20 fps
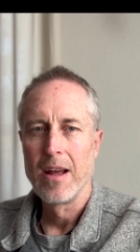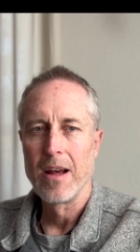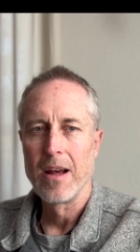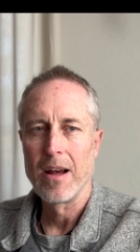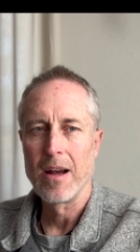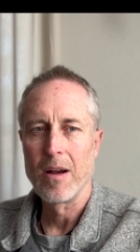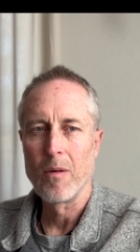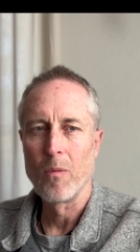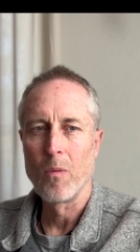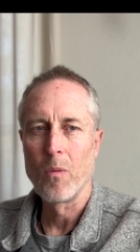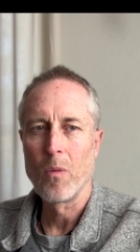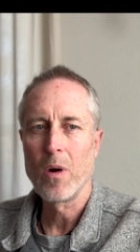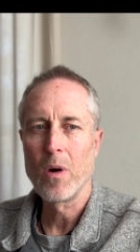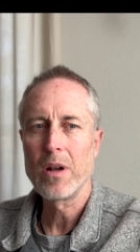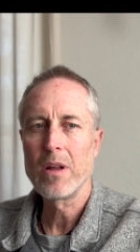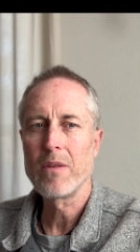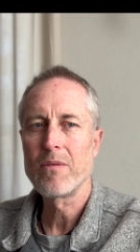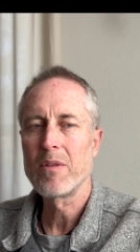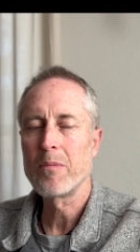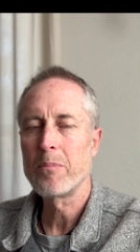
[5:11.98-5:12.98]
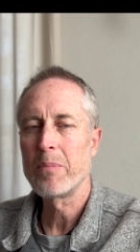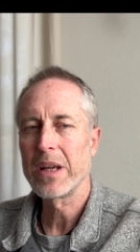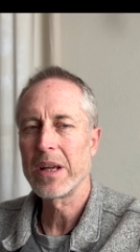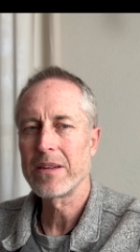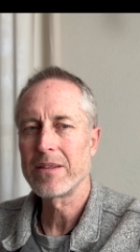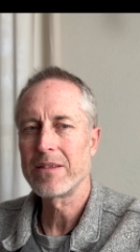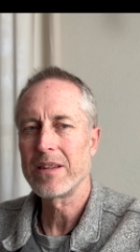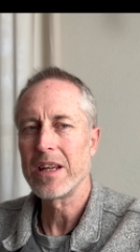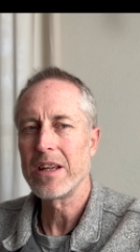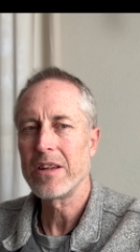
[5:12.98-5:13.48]
Uh, one of the
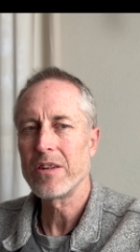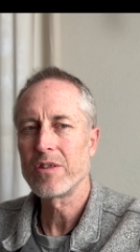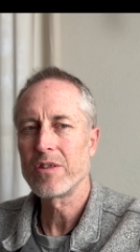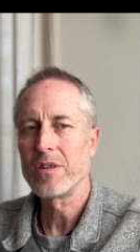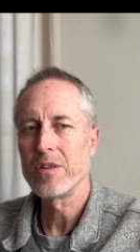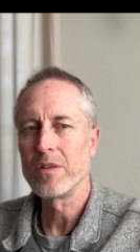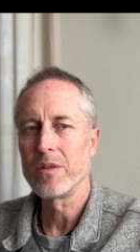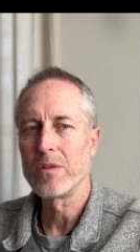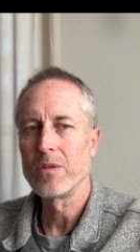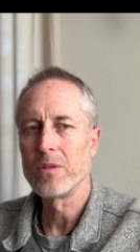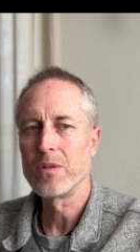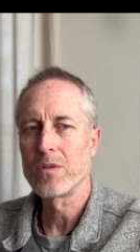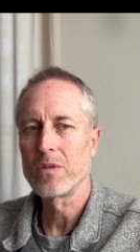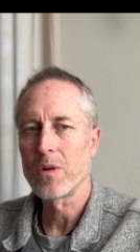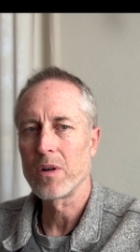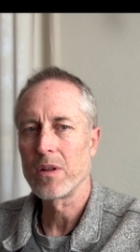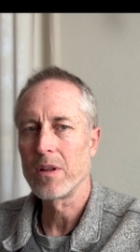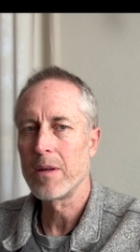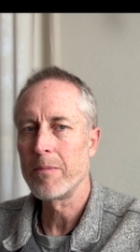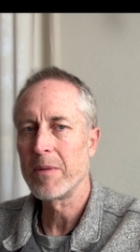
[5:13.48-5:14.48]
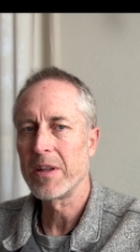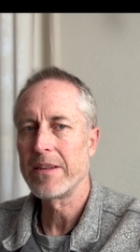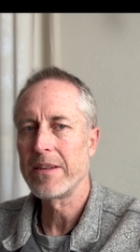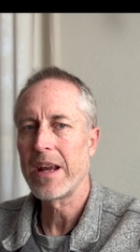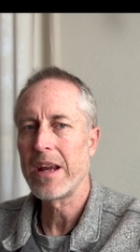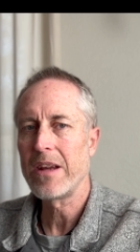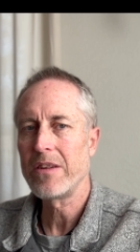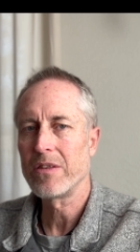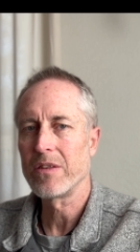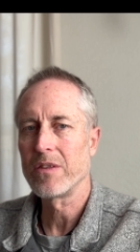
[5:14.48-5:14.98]
biggest issues or
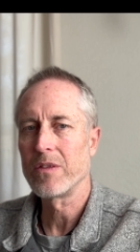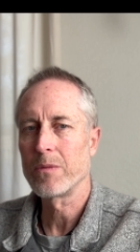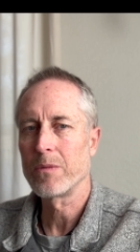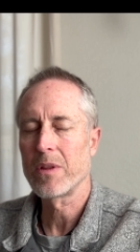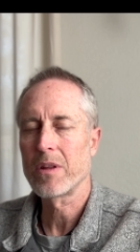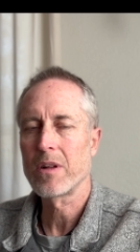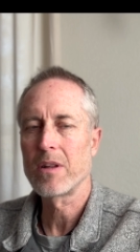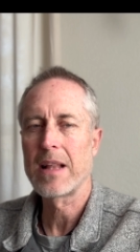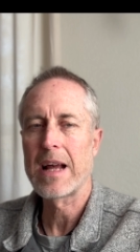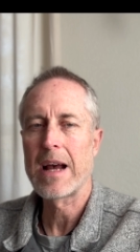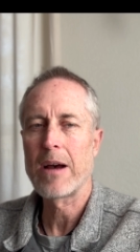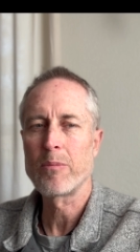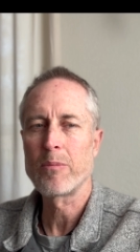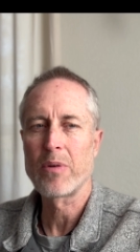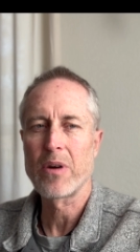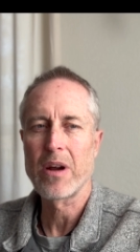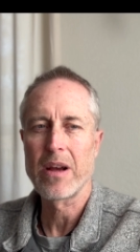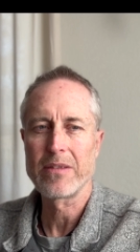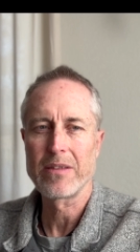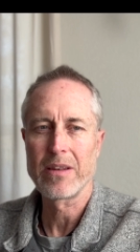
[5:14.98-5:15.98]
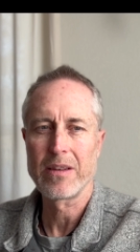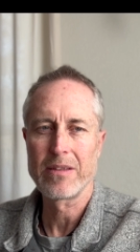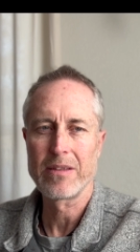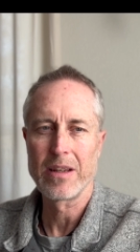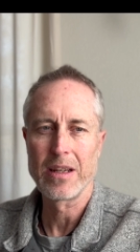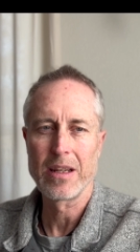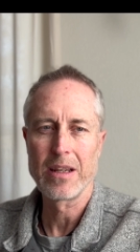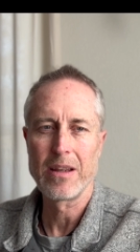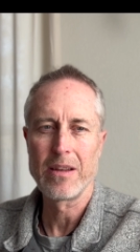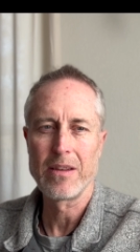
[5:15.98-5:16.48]
limitations with cloud
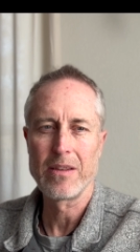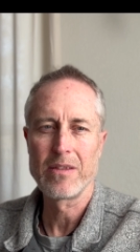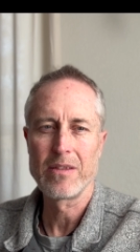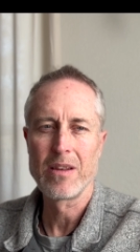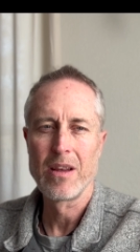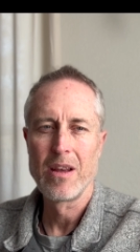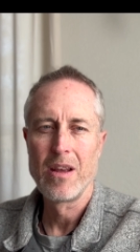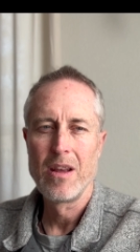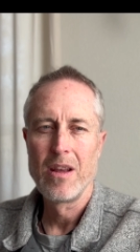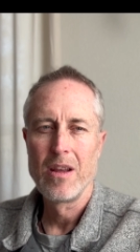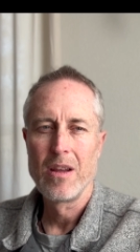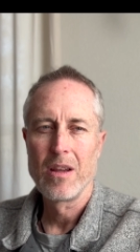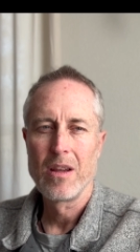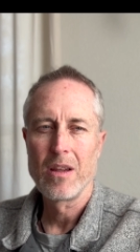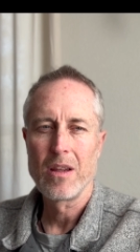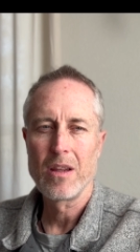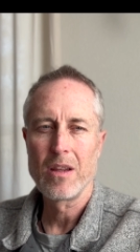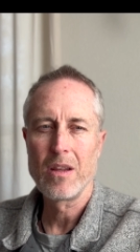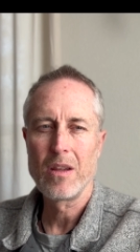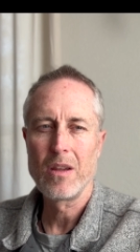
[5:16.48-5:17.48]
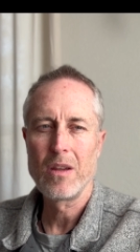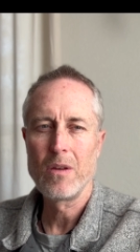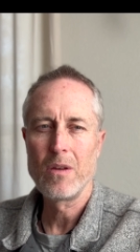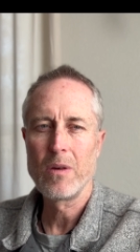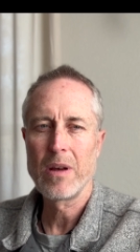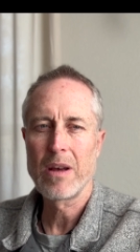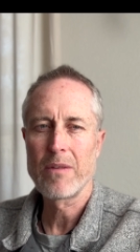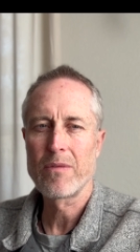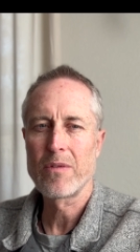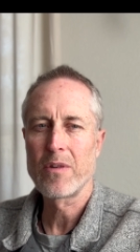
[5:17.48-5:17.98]
processing is you
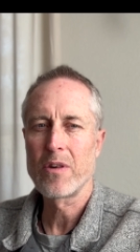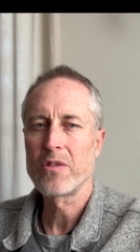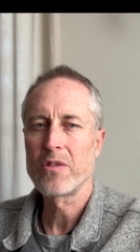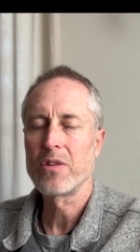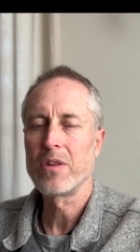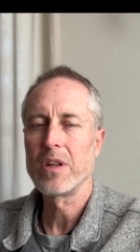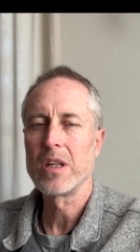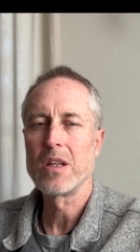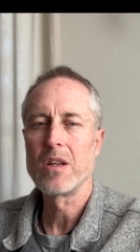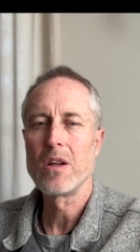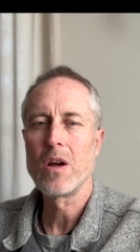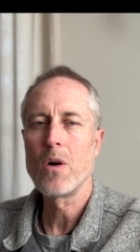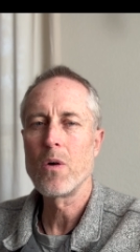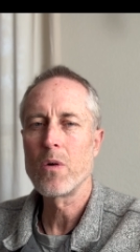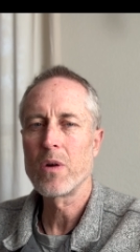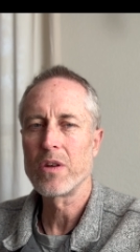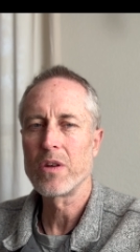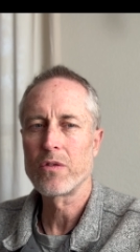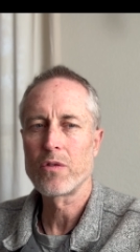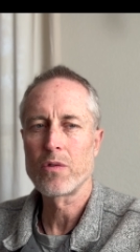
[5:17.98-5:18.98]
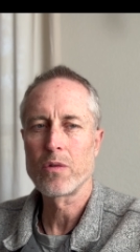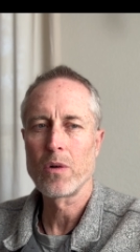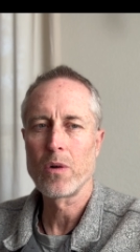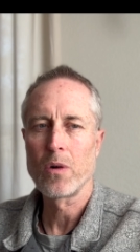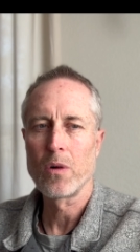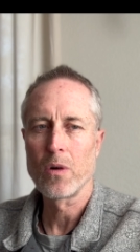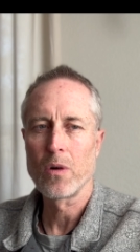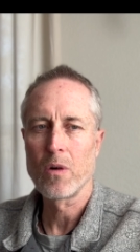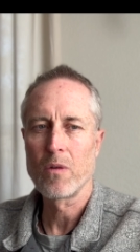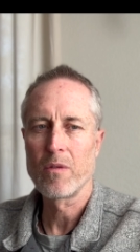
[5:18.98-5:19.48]
have virtually no
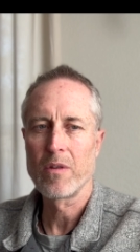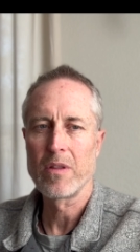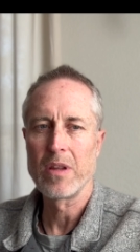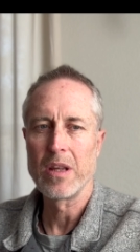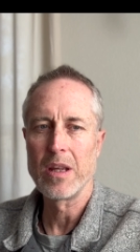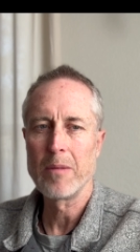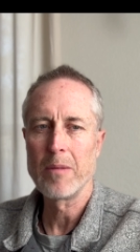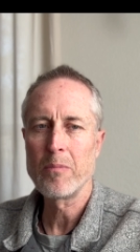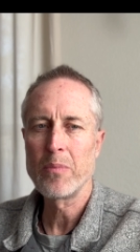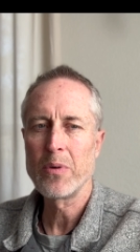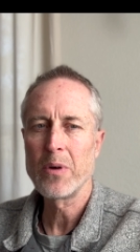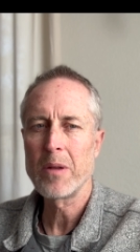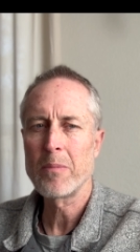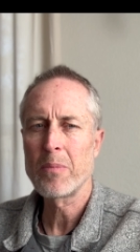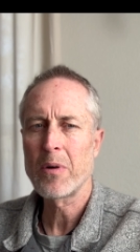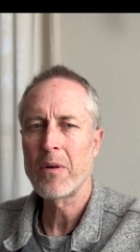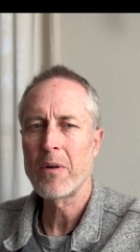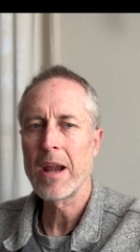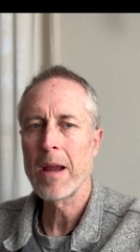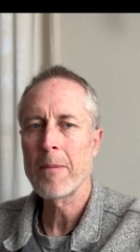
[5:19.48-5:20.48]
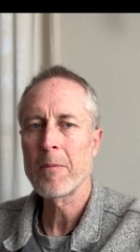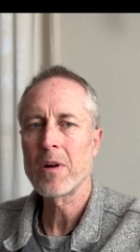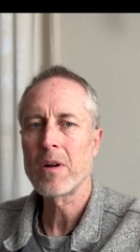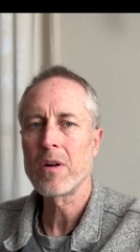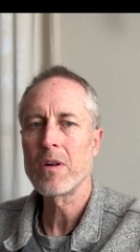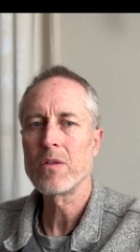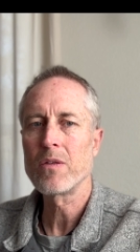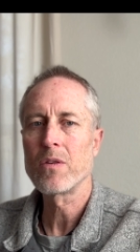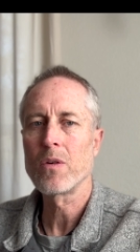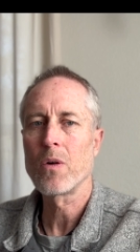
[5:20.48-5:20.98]
control over the input
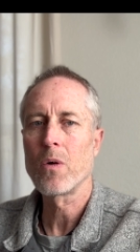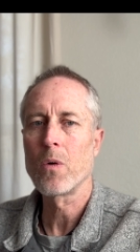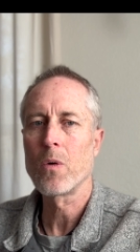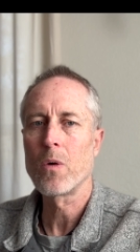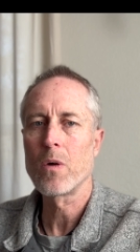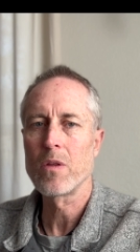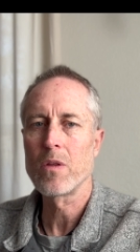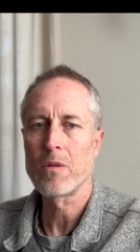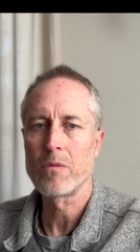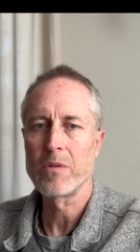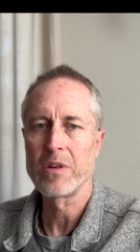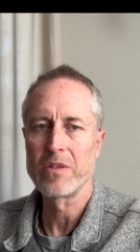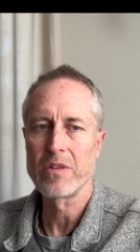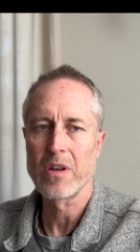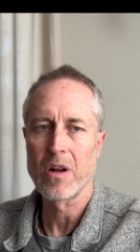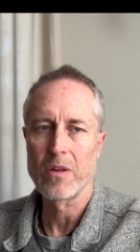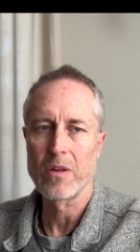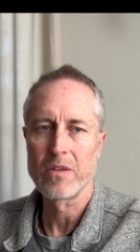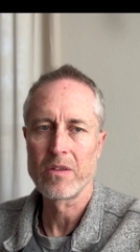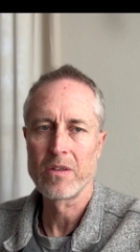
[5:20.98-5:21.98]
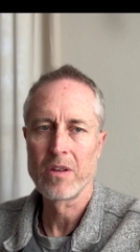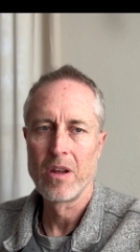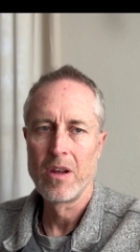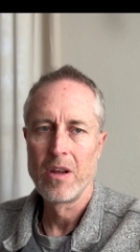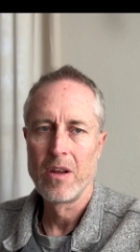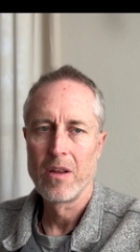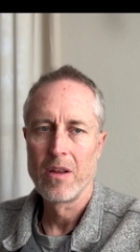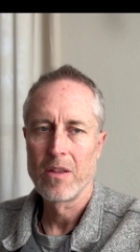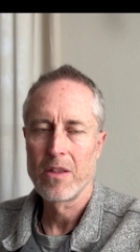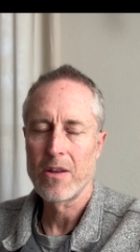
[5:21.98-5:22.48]
parameters or the results.
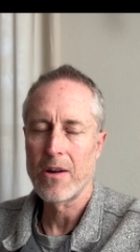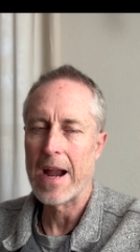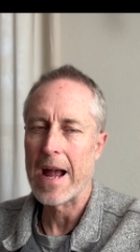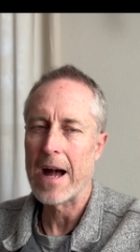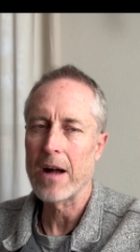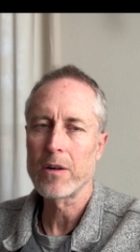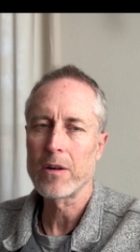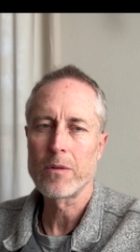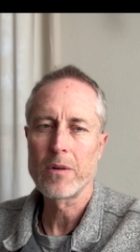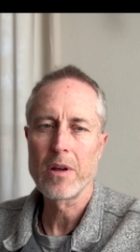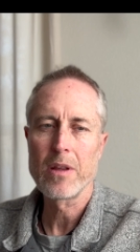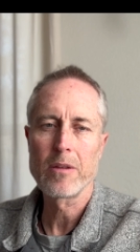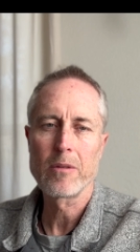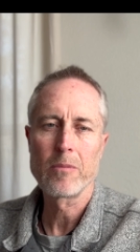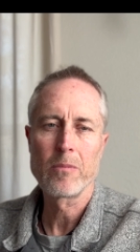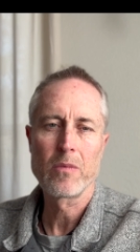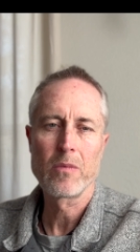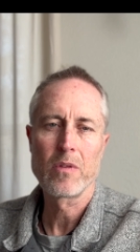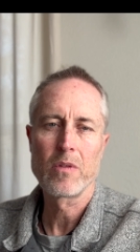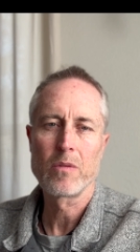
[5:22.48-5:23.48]
Their algorithms